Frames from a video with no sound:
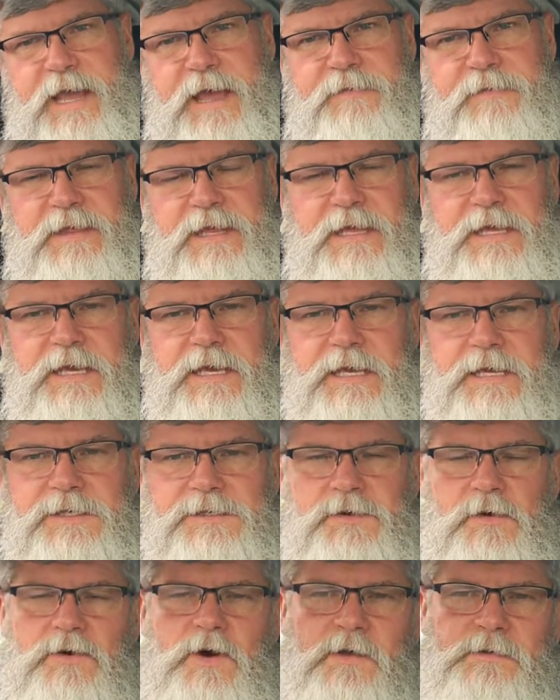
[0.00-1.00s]
had the
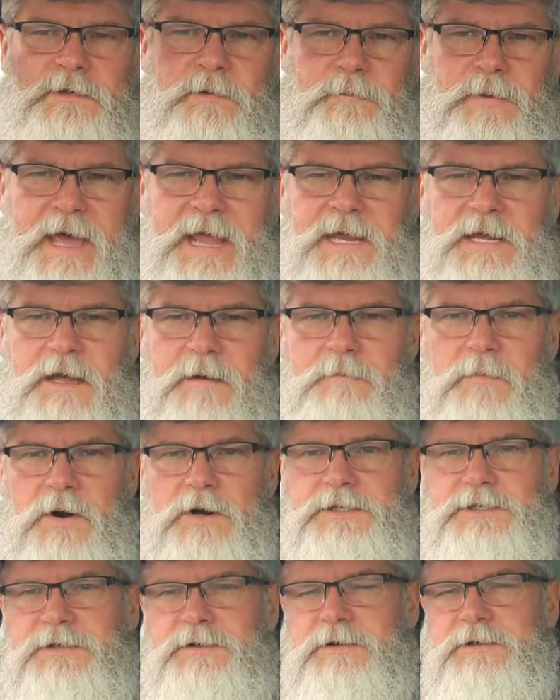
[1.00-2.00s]
so-called debate on
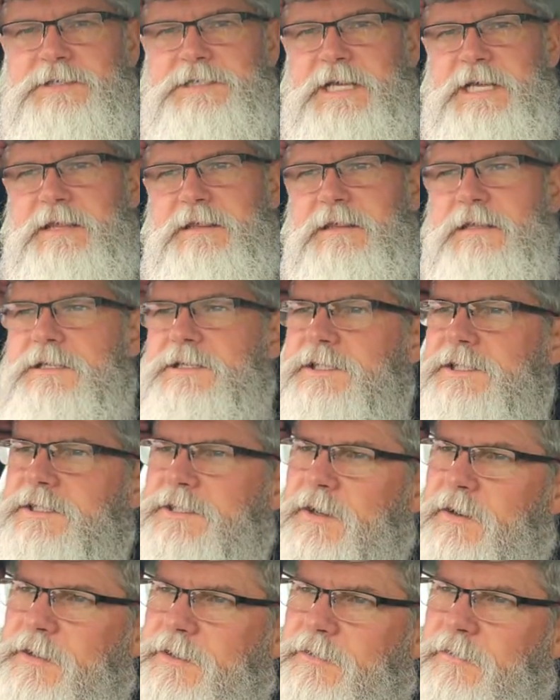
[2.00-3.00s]
March 13th. It just
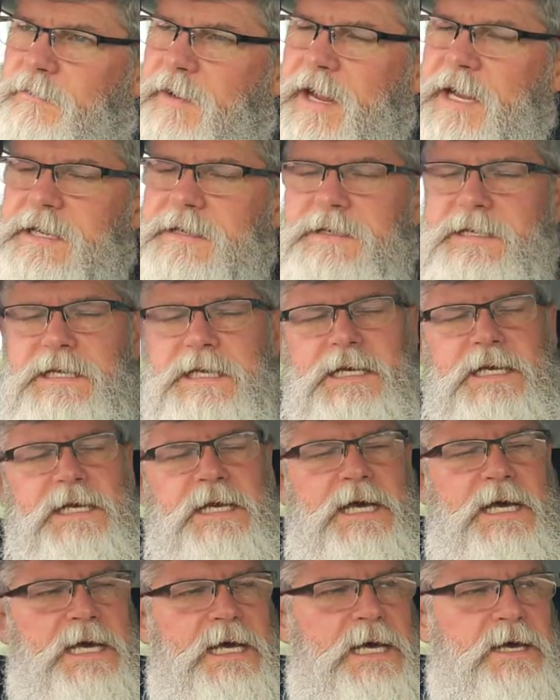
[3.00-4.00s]
started to rain.
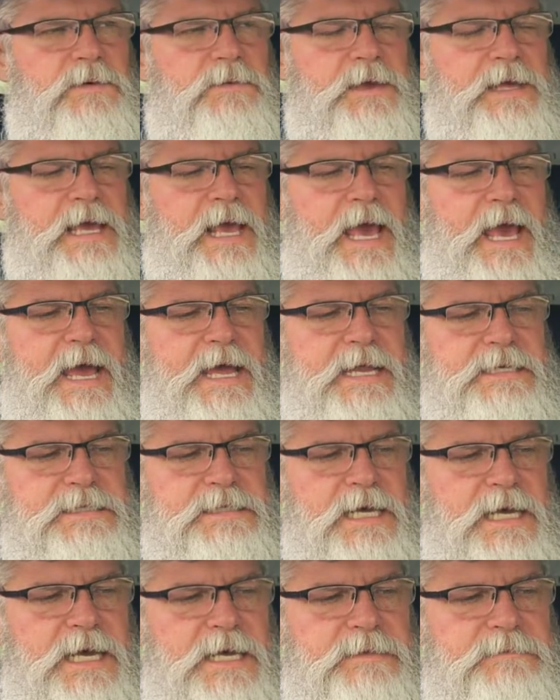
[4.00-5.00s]
We
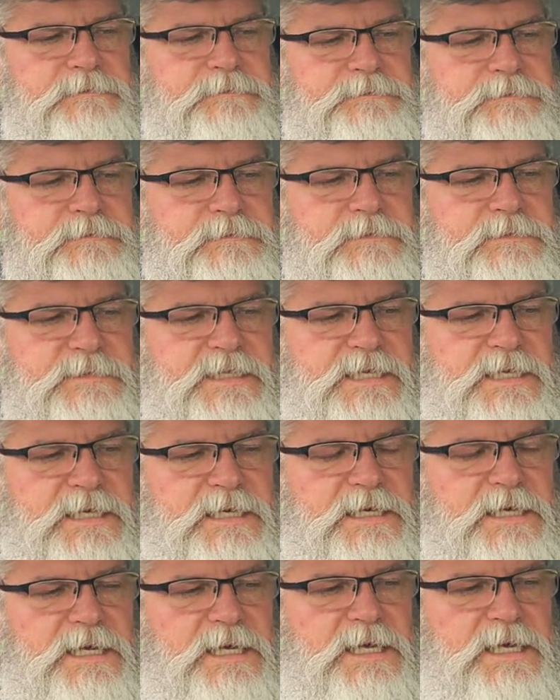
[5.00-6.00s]
had
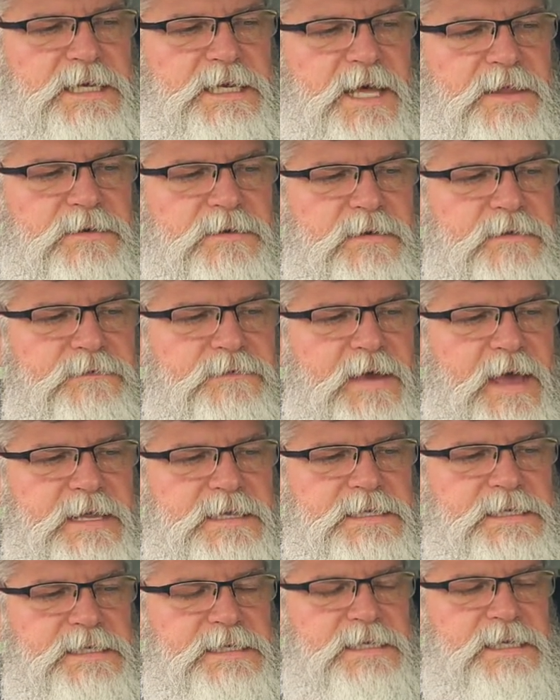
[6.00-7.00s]
another
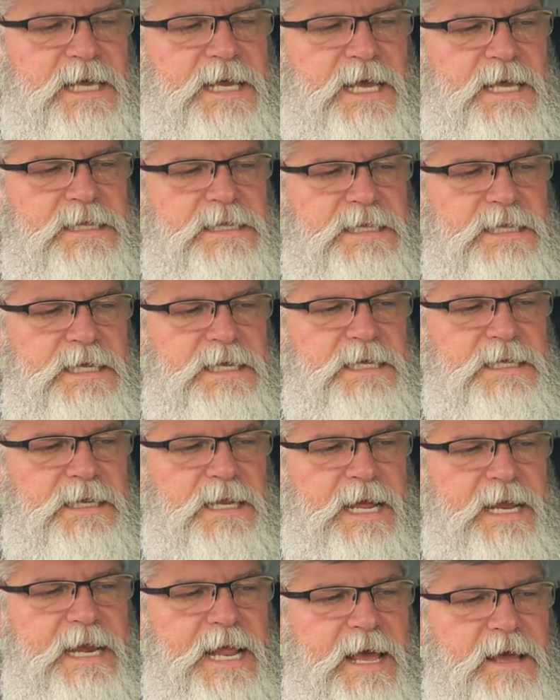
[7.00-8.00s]
event at the
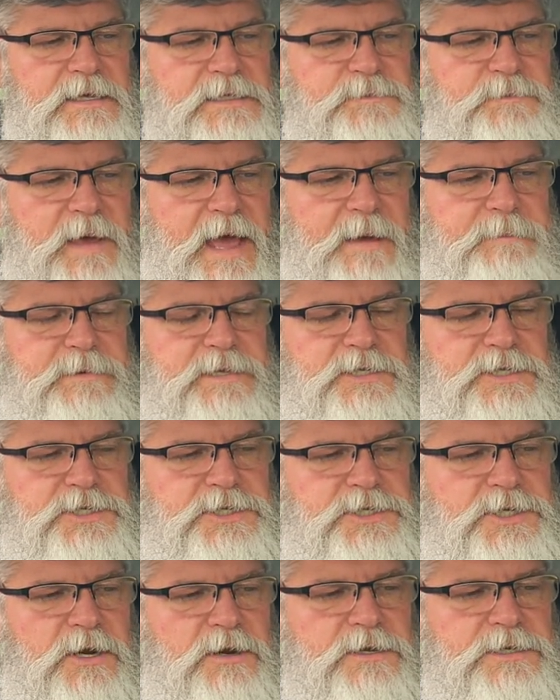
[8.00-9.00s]
Lighthouse Baptist
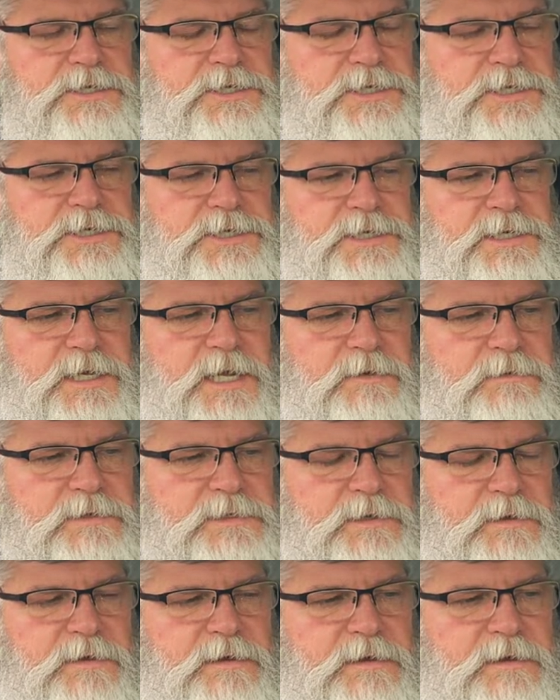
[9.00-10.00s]
Church. That
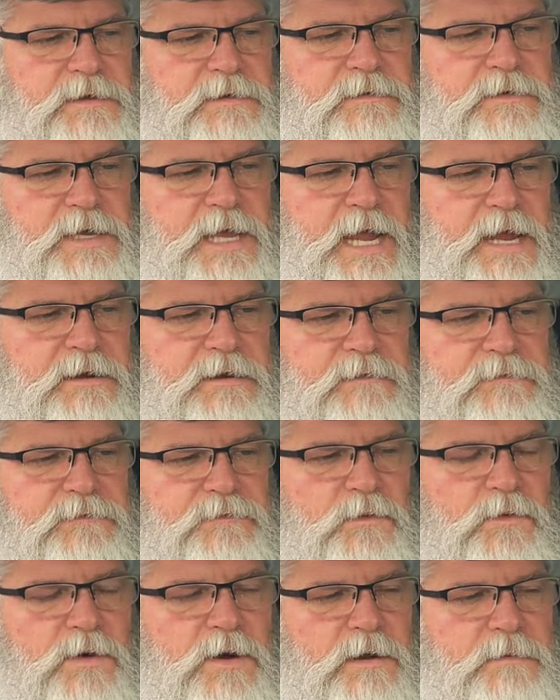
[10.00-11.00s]
was a candidate
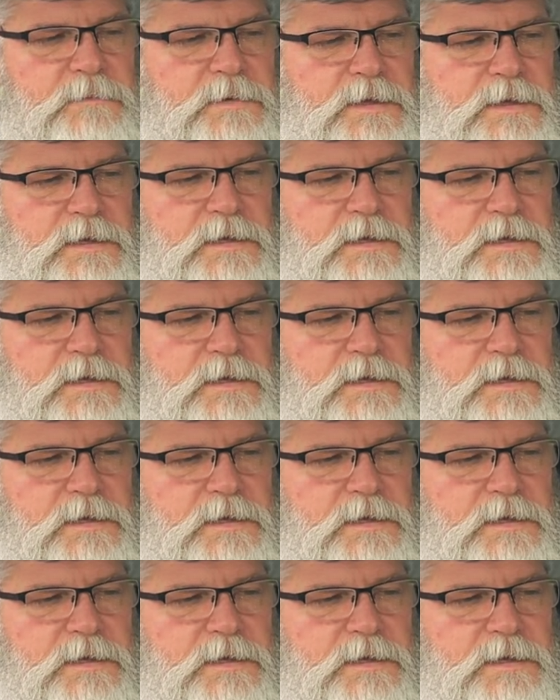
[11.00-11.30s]
forum.